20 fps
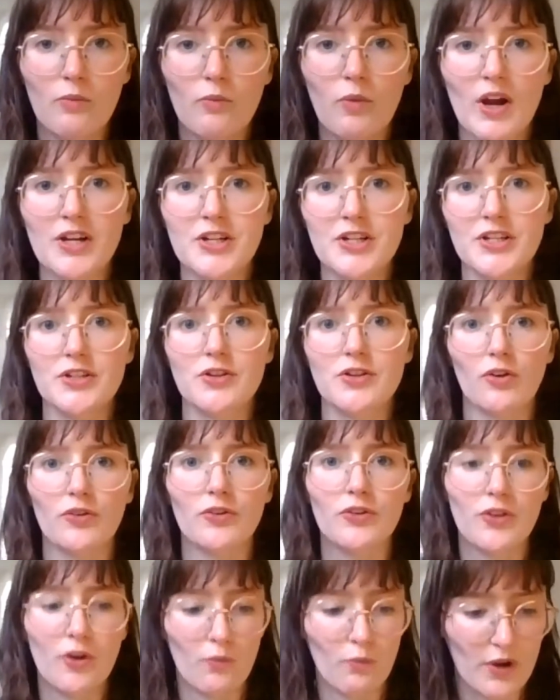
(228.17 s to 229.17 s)
when she's gone
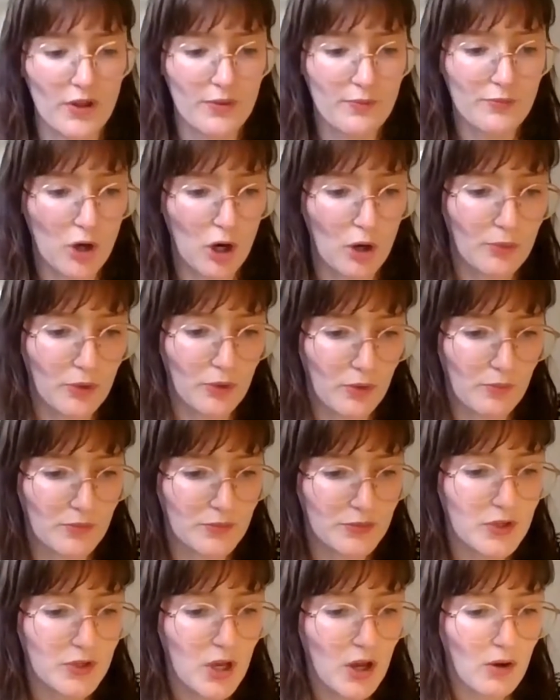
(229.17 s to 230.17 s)
to them with
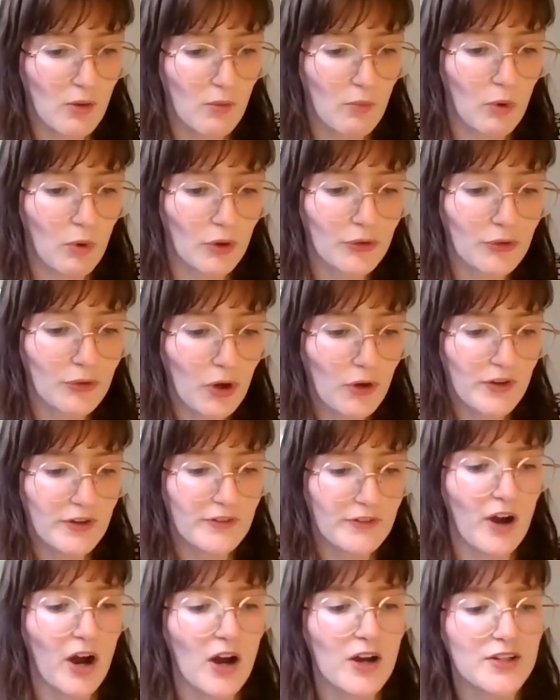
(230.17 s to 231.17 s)
problems, what sort of
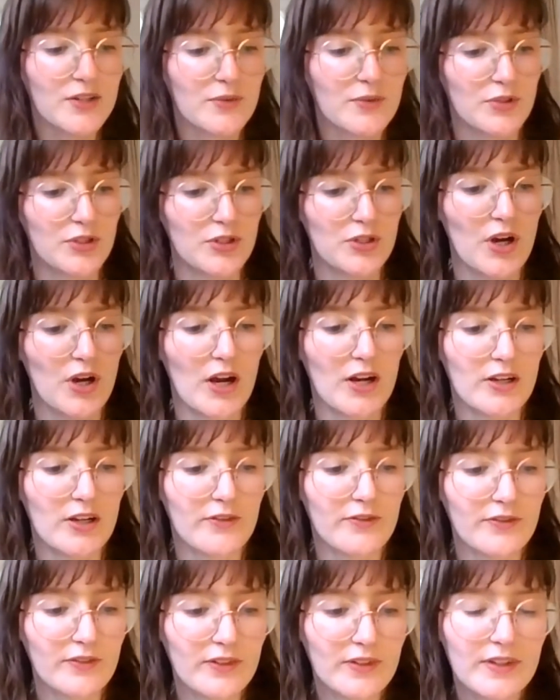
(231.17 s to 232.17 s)
advice would you kind
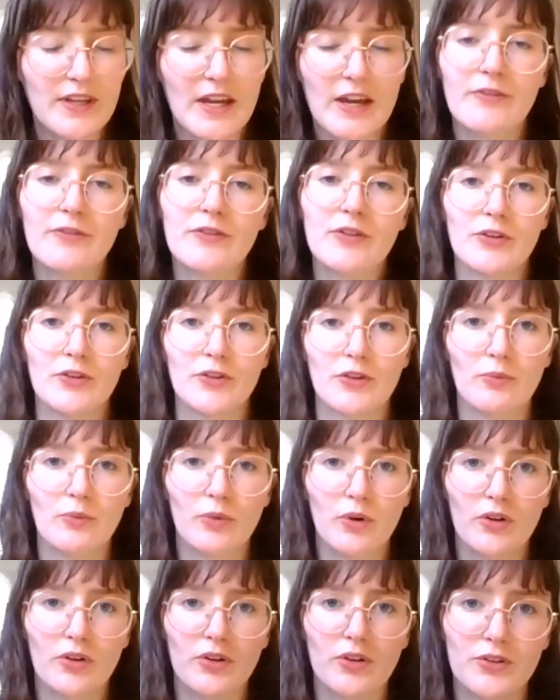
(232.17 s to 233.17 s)
of give to
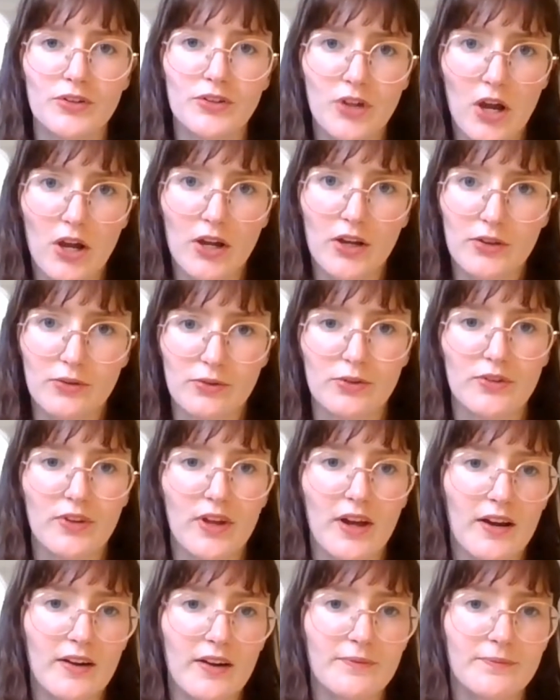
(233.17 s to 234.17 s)
someone who's going through
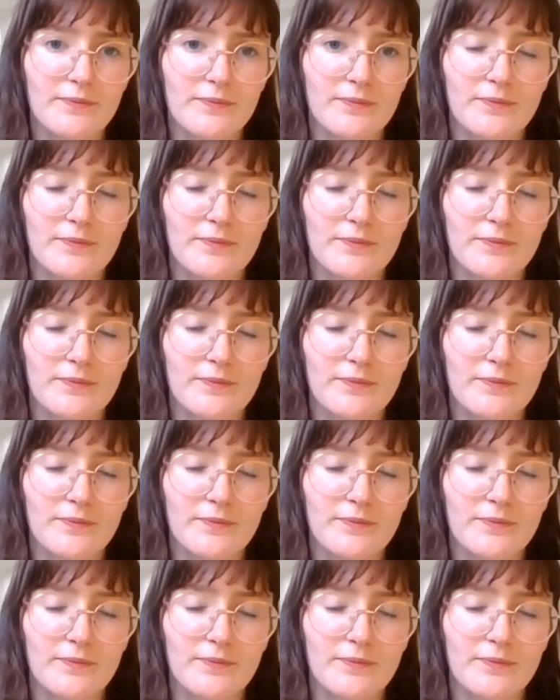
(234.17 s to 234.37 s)
that?